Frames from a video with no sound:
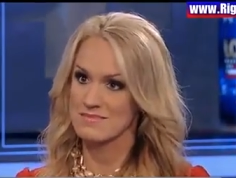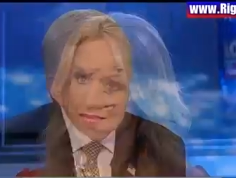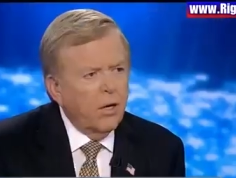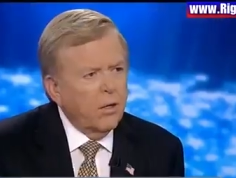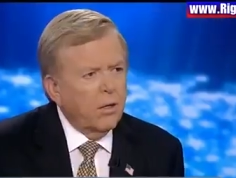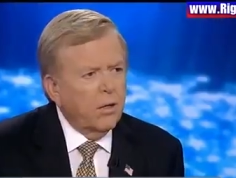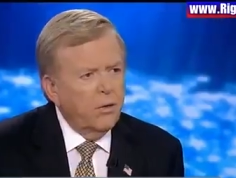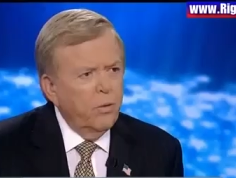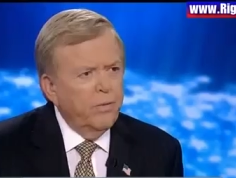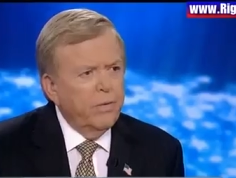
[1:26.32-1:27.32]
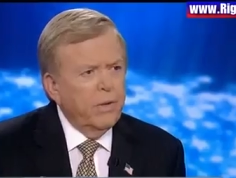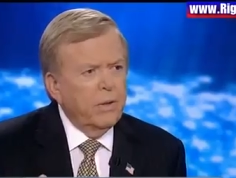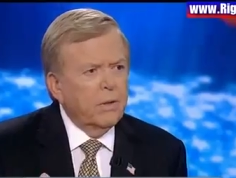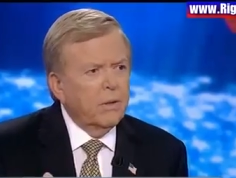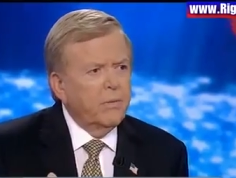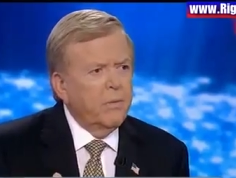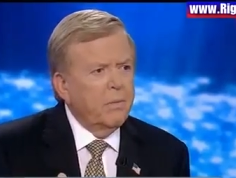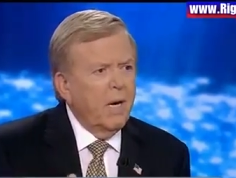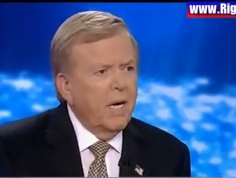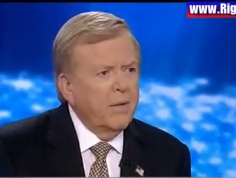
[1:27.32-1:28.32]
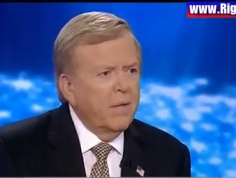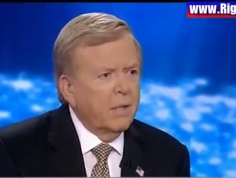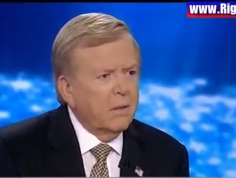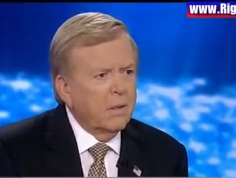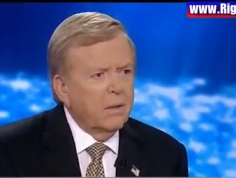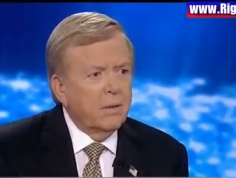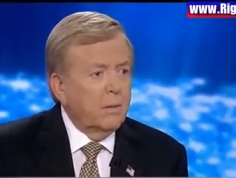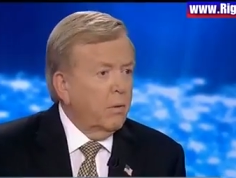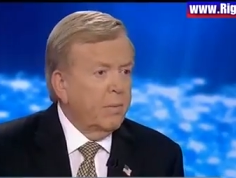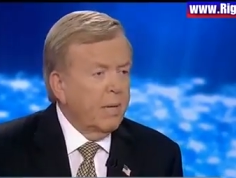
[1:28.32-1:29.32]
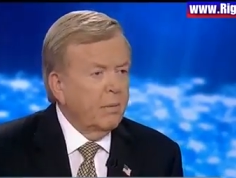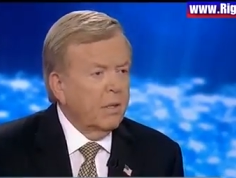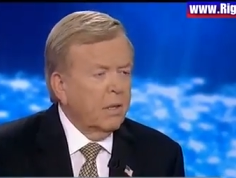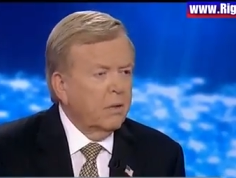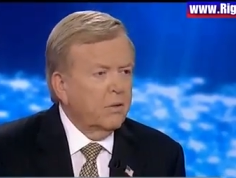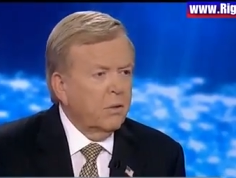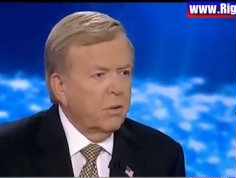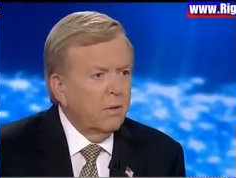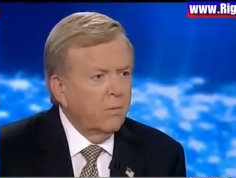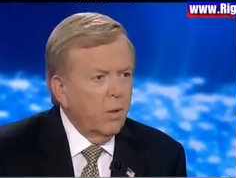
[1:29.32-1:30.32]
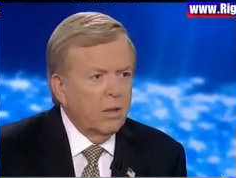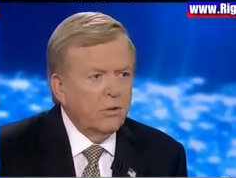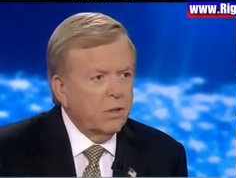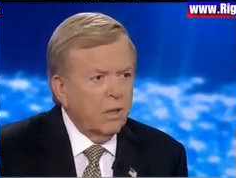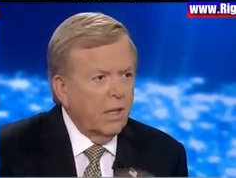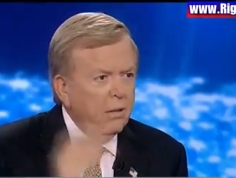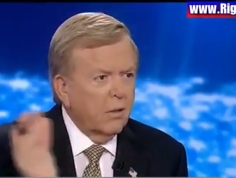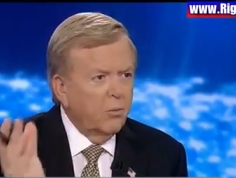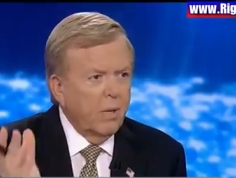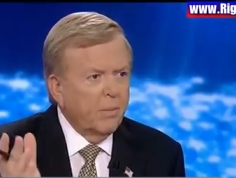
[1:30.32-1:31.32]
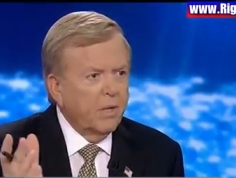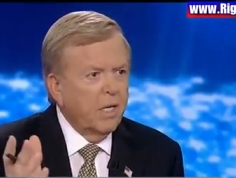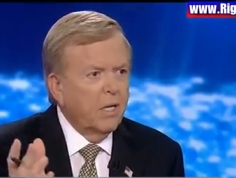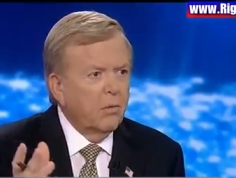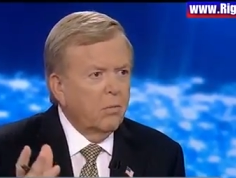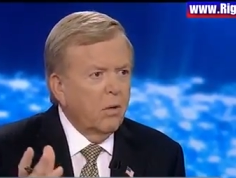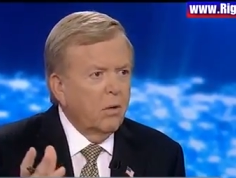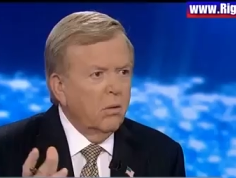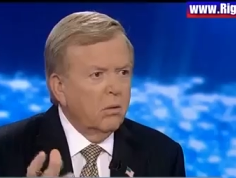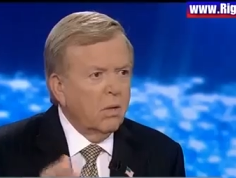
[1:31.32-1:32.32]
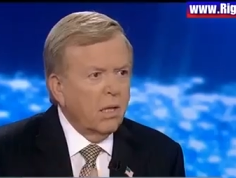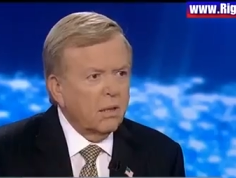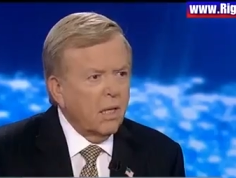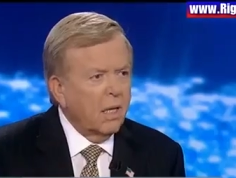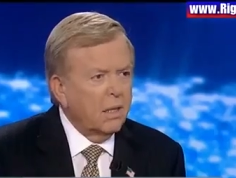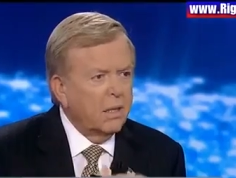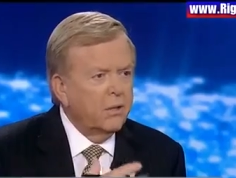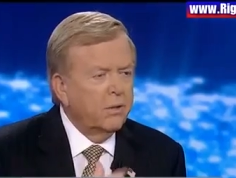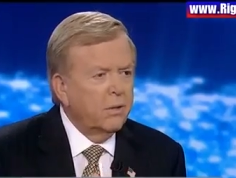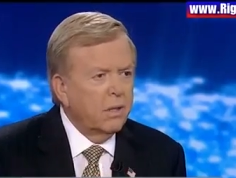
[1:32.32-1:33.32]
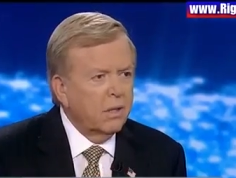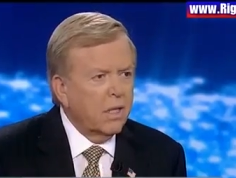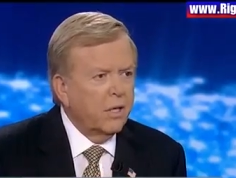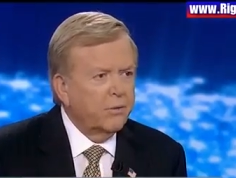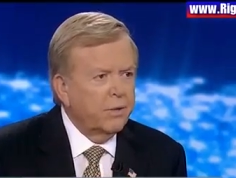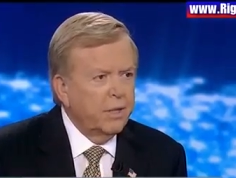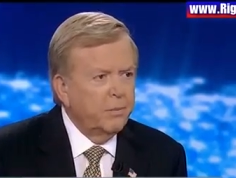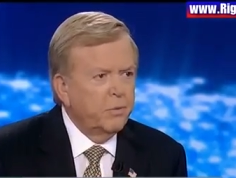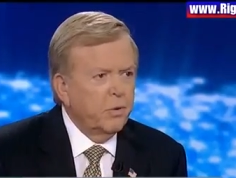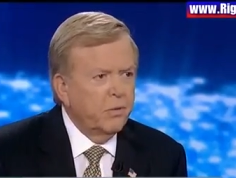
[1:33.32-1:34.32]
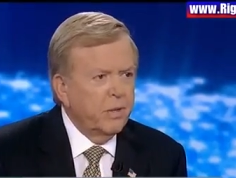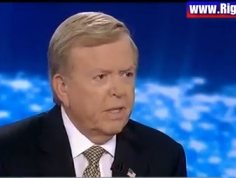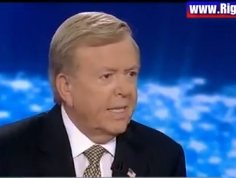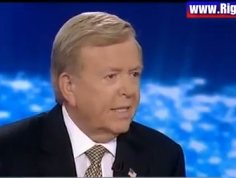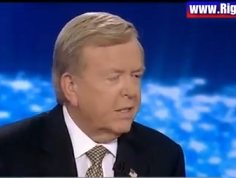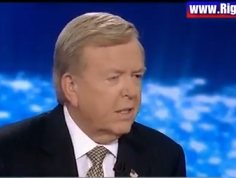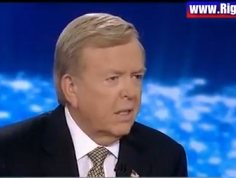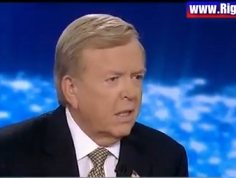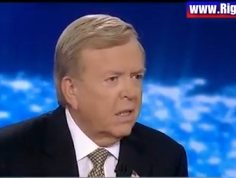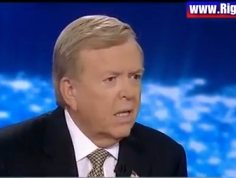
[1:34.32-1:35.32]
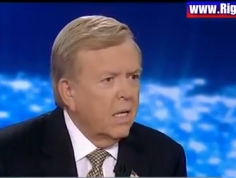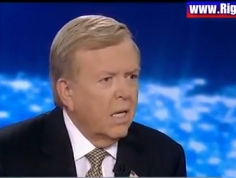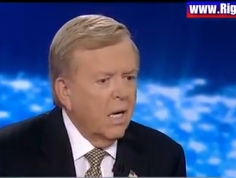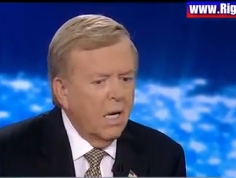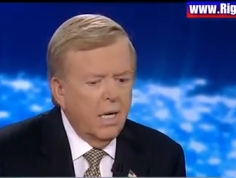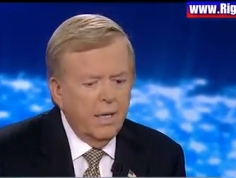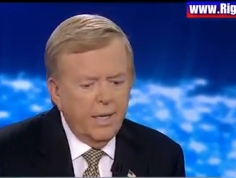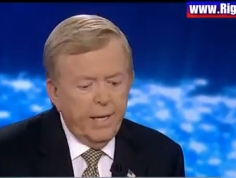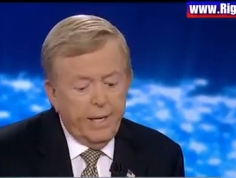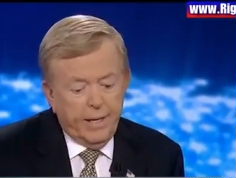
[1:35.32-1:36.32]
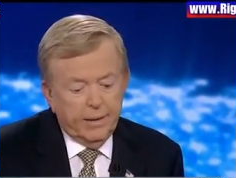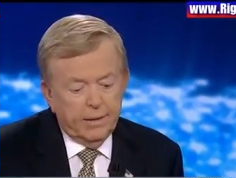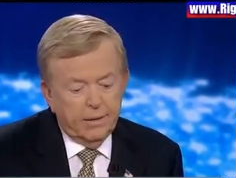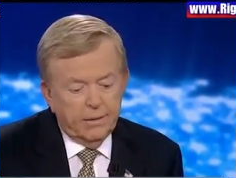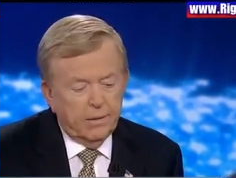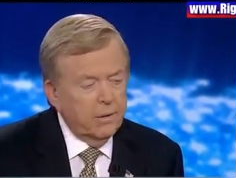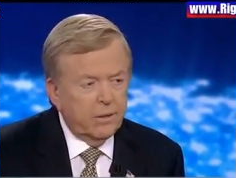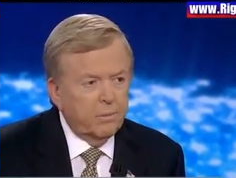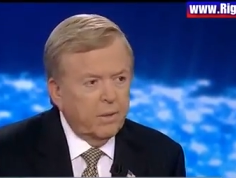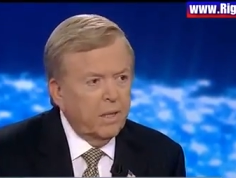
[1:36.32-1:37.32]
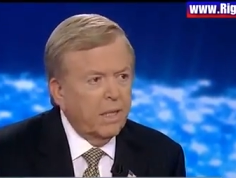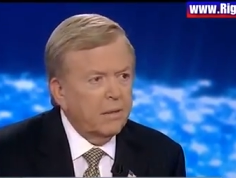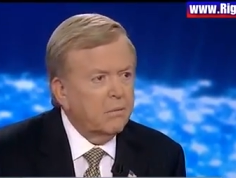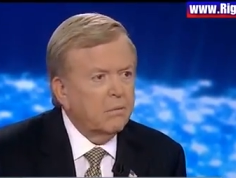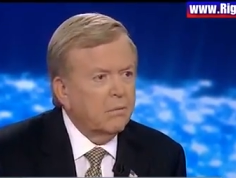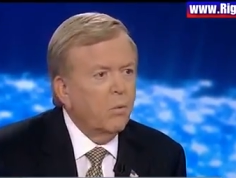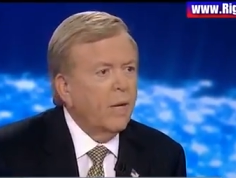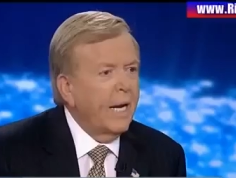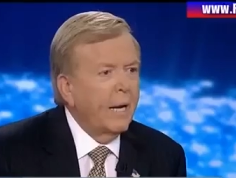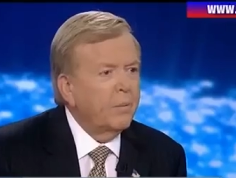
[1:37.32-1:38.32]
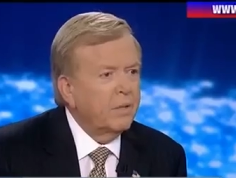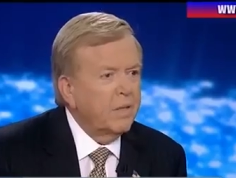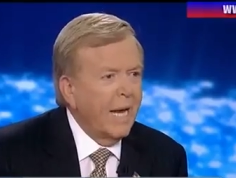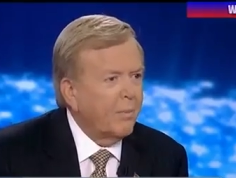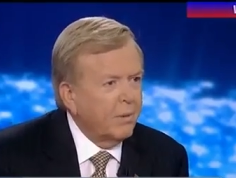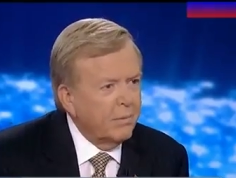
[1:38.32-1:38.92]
Are you of the mind that the Republicans could have, well, just let Obamacare roll, not gotten into the contra-temps over the debt ceiling, and simply let what happens happen?